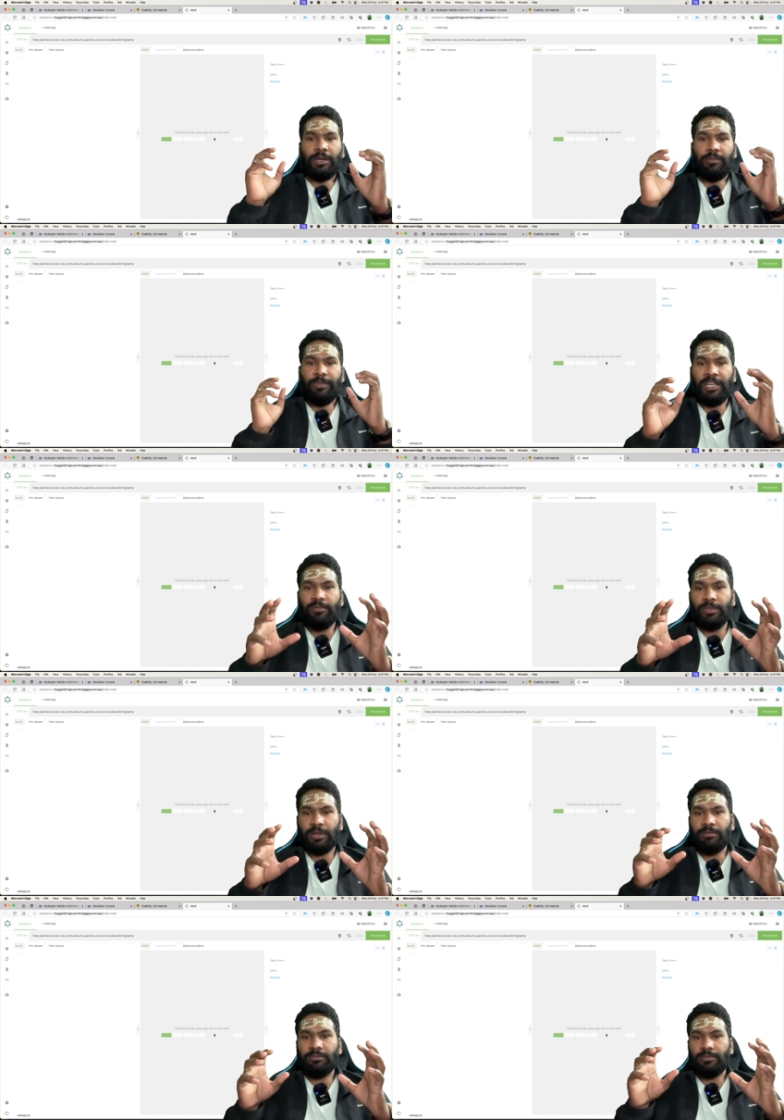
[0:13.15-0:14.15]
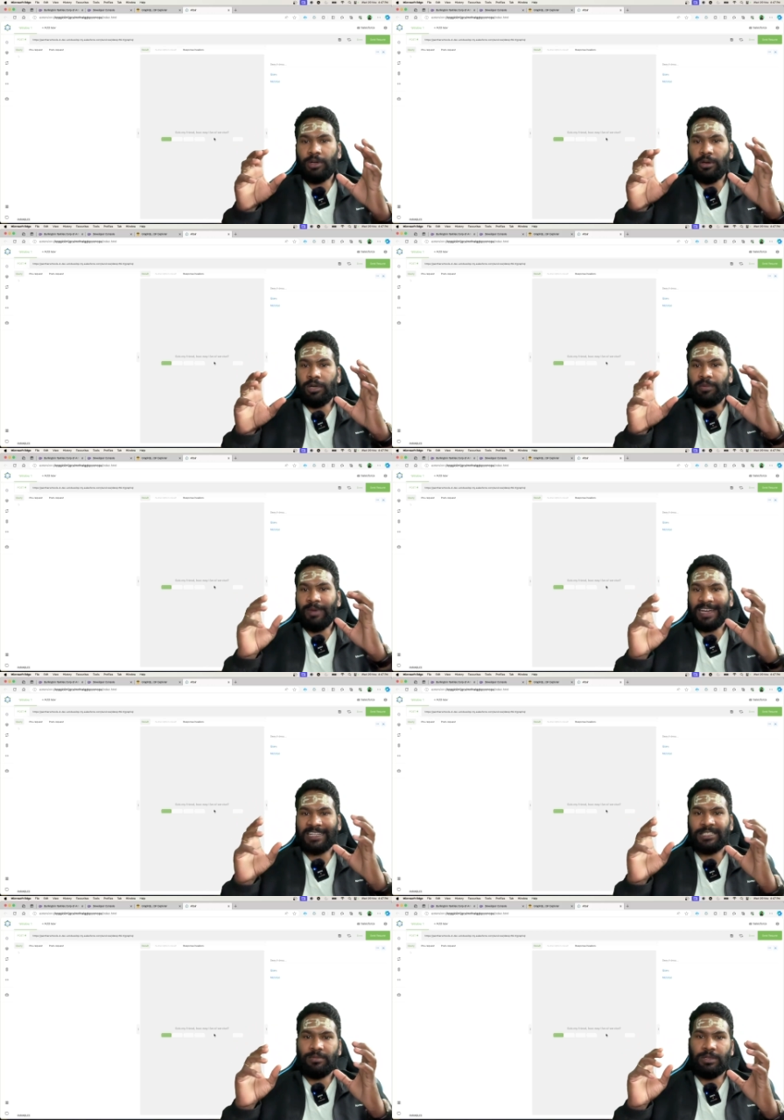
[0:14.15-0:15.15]
minimum or
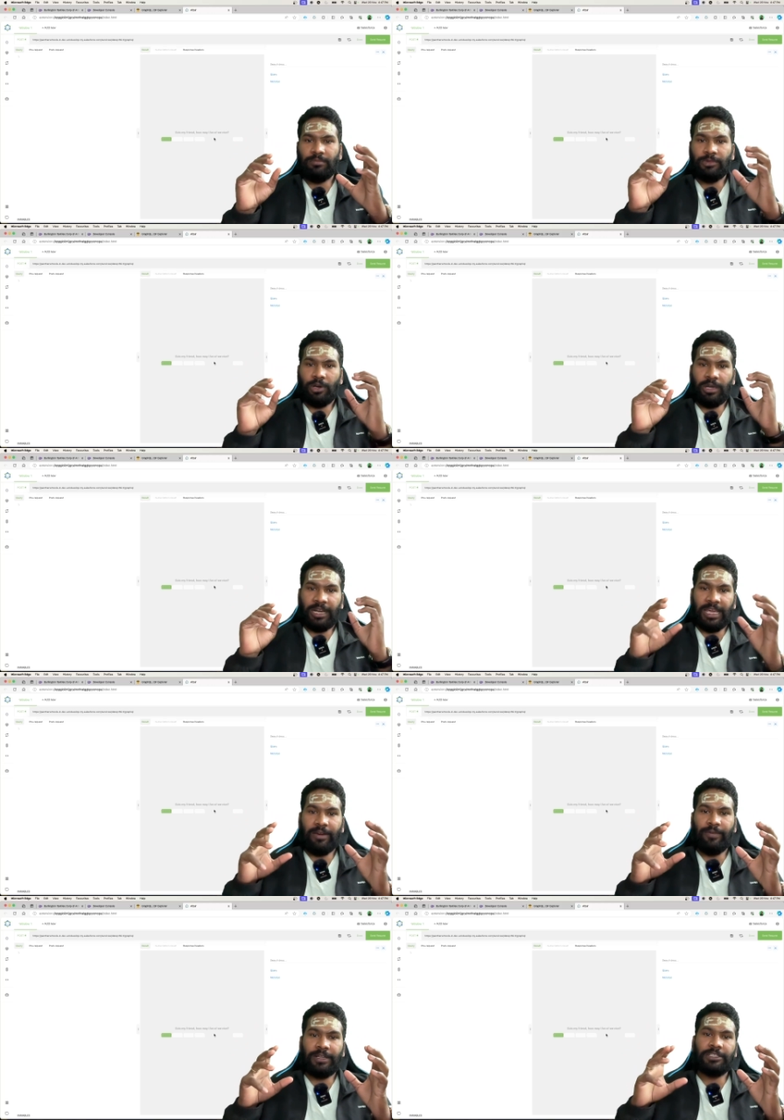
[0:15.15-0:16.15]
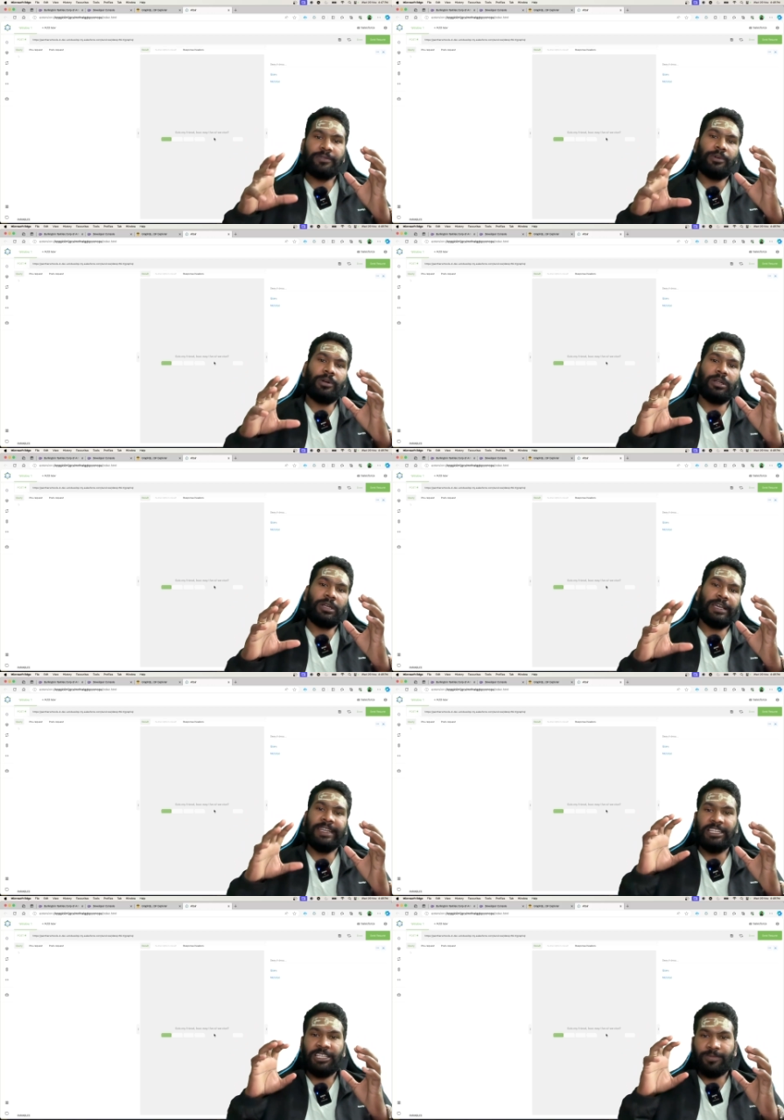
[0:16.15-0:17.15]
maximum or average for
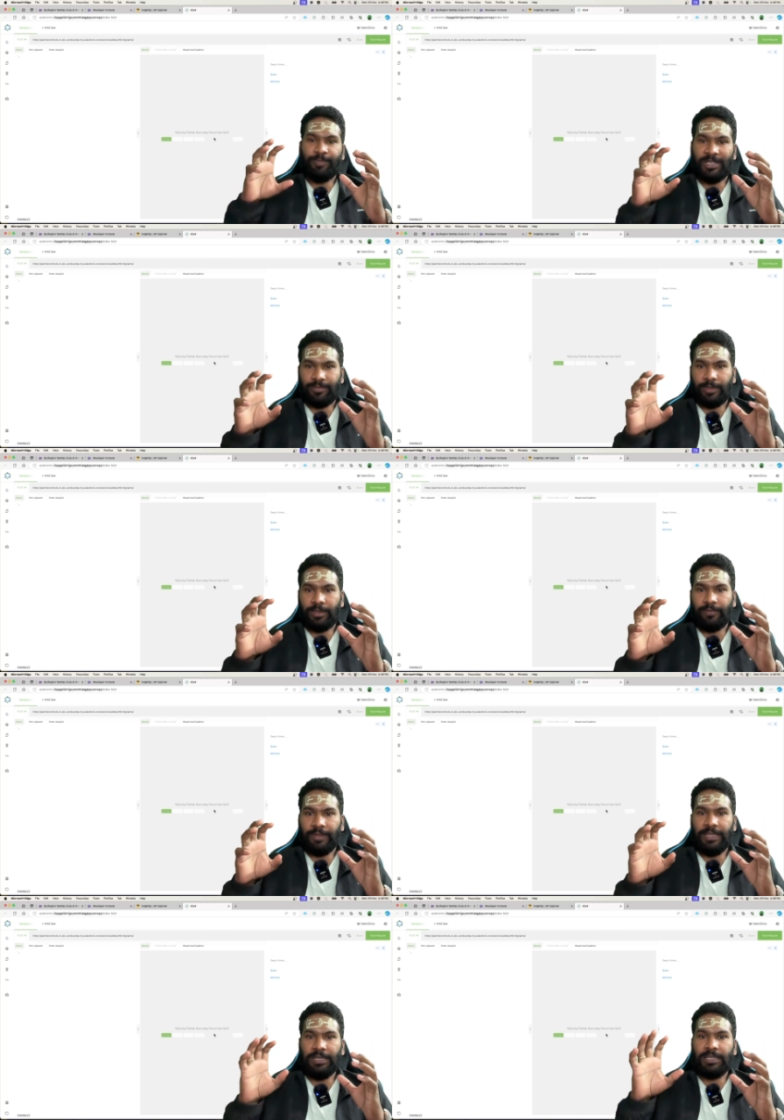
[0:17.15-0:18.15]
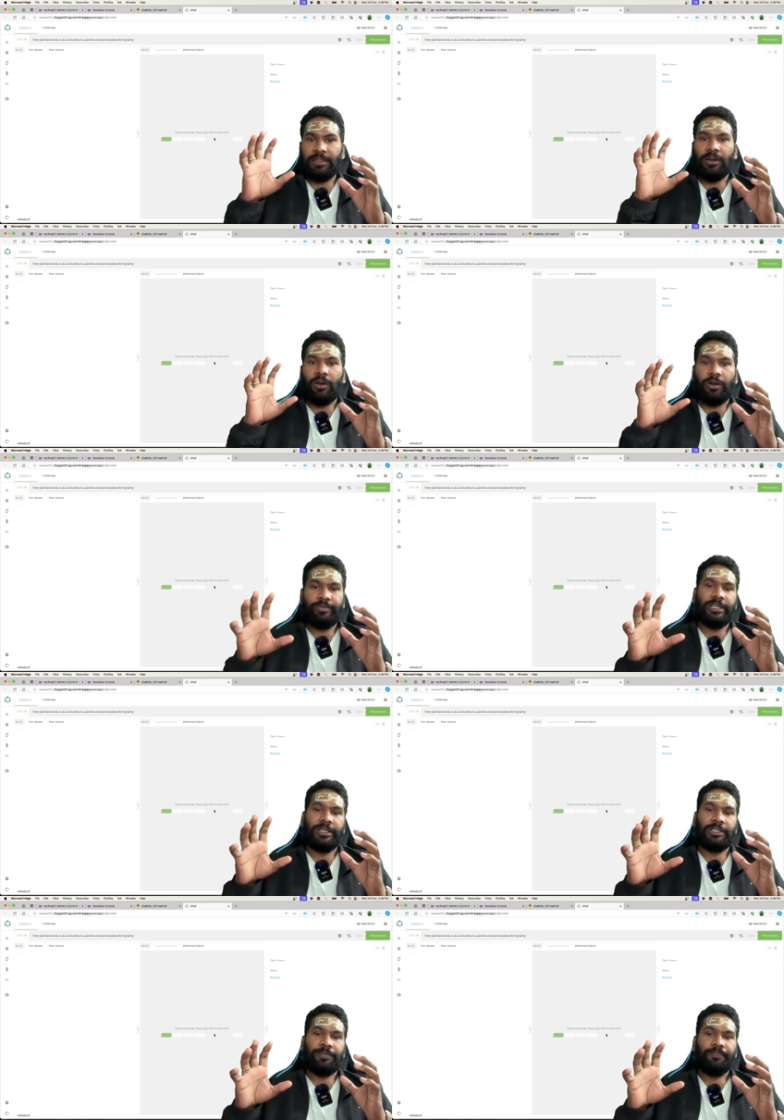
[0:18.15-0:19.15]
any specific field in the object.